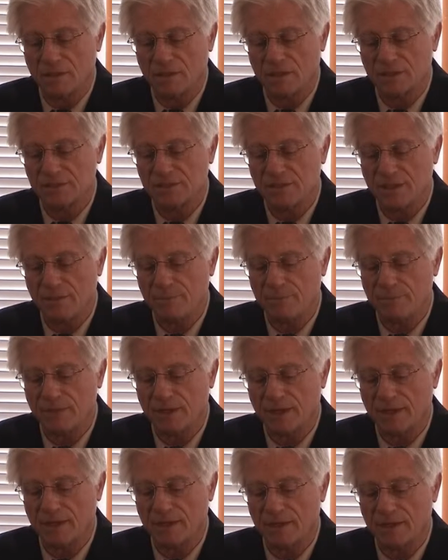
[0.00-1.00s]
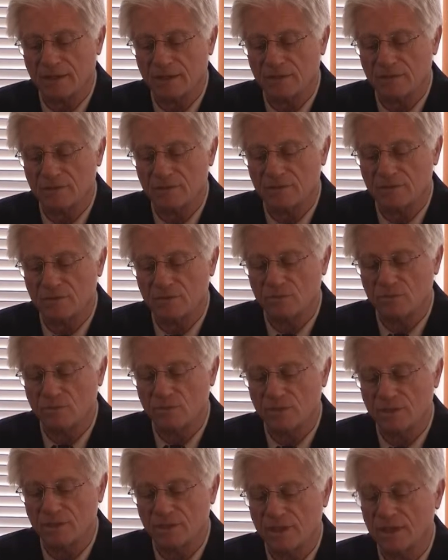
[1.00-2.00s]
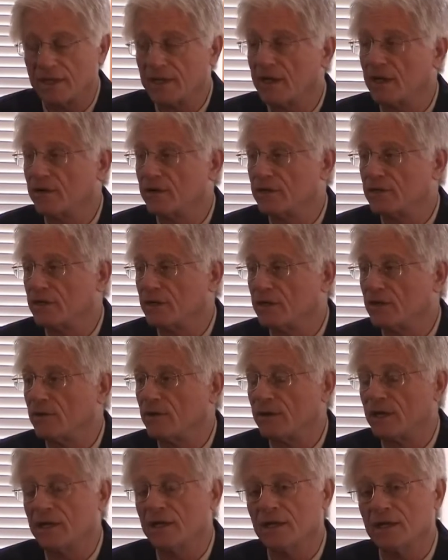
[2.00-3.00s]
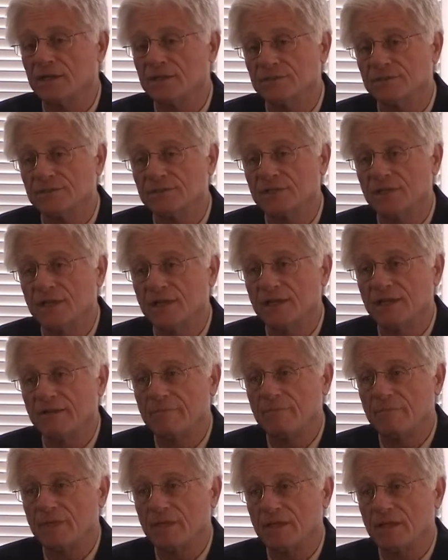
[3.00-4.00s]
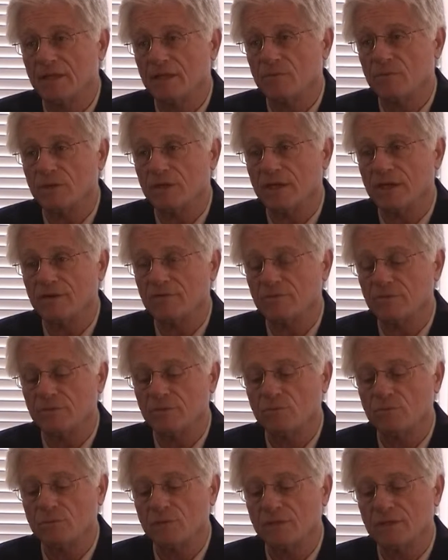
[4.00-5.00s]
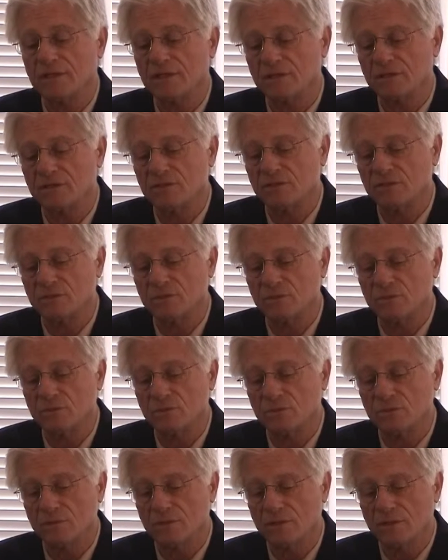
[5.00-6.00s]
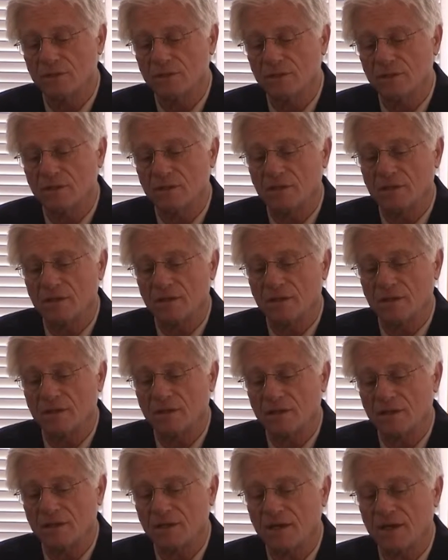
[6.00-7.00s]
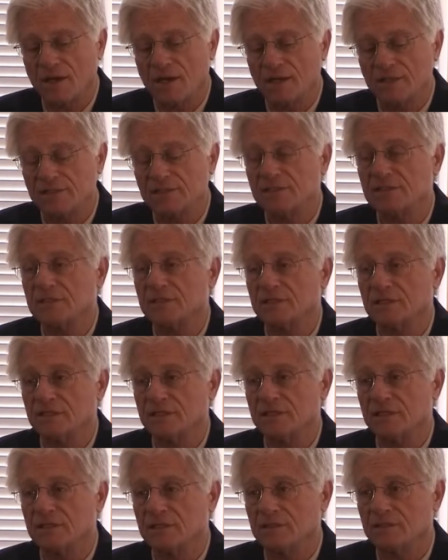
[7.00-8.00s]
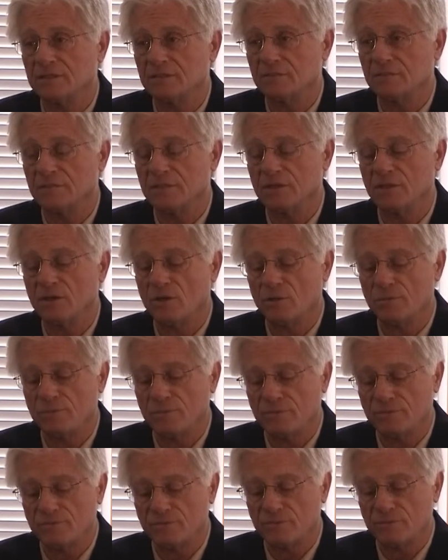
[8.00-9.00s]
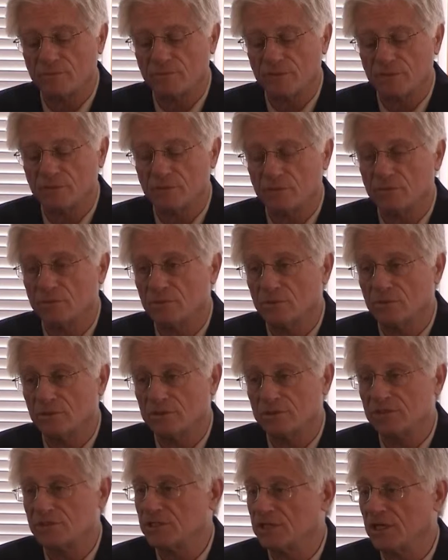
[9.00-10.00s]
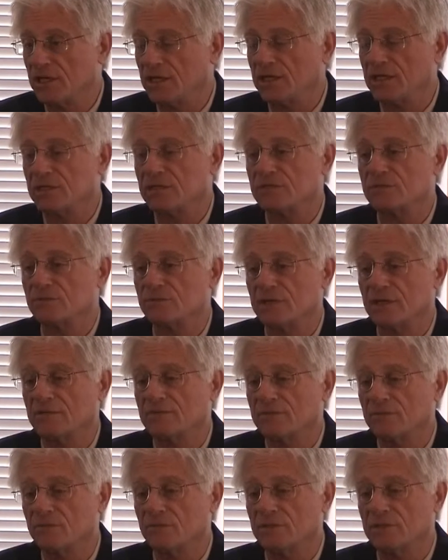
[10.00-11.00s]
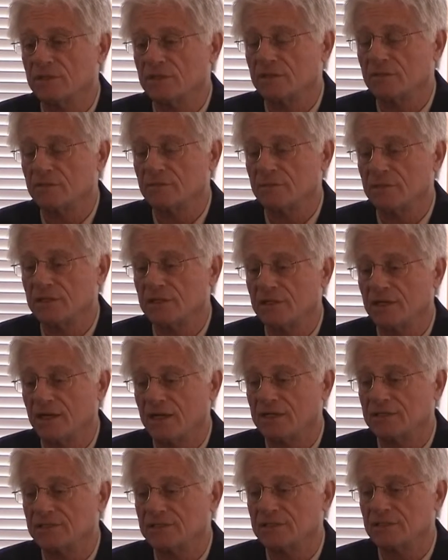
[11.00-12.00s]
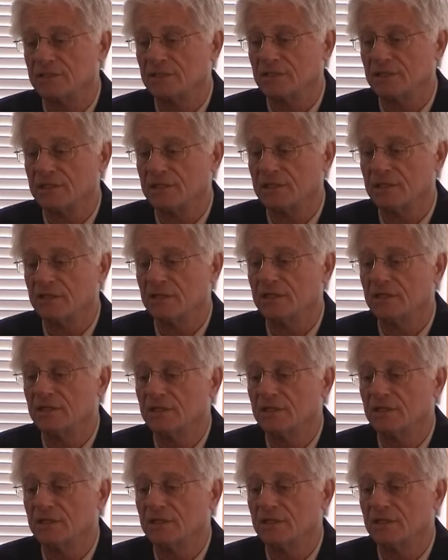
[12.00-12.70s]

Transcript: accept that and to work that out in our heads. We have to be willing to constantly be open for renewal and change. We have to be willing to be constantly